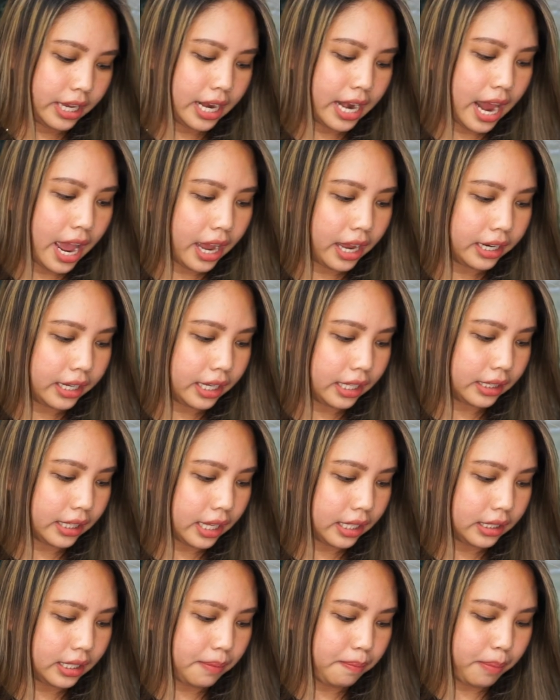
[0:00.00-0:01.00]
Kailangan
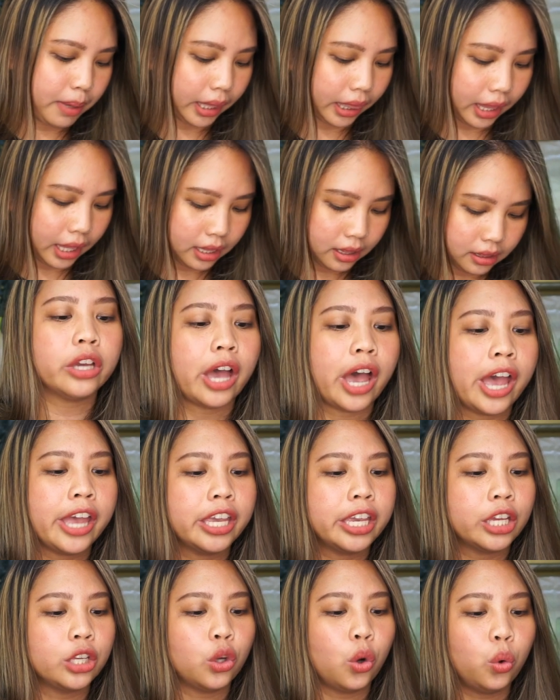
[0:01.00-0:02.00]
kitang tipirin. I
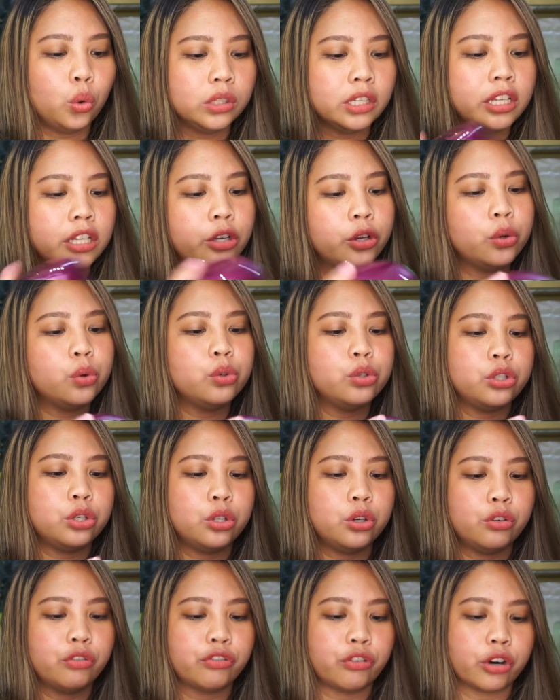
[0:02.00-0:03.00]
can only use
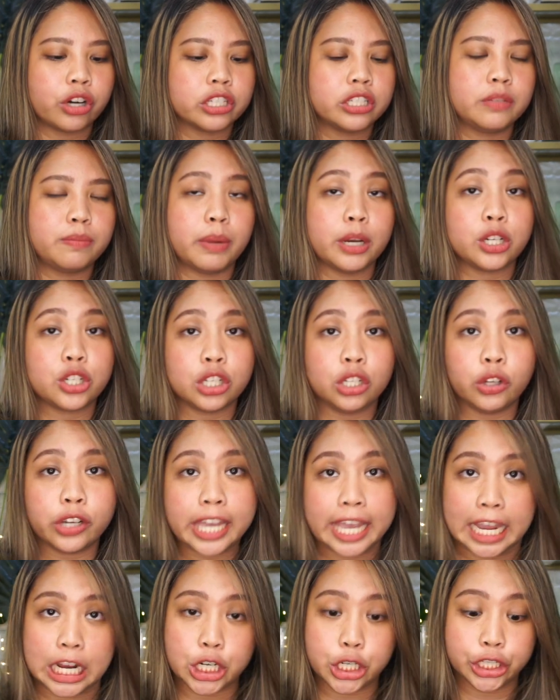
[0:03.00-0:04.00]
you for special
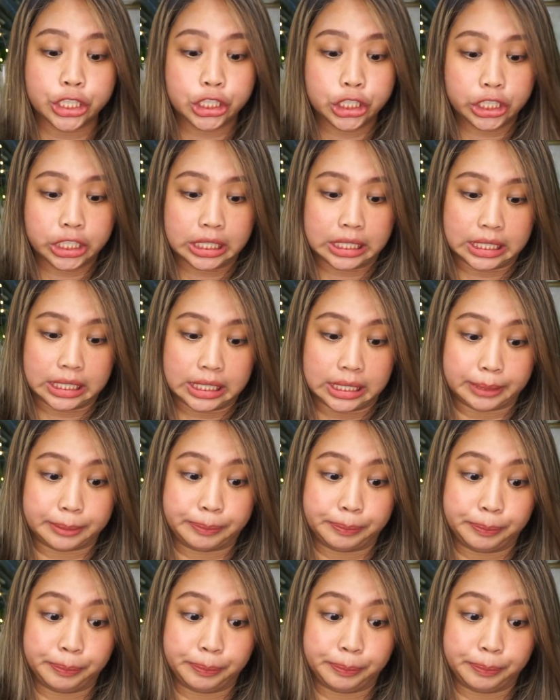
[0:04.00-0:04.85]
occasions.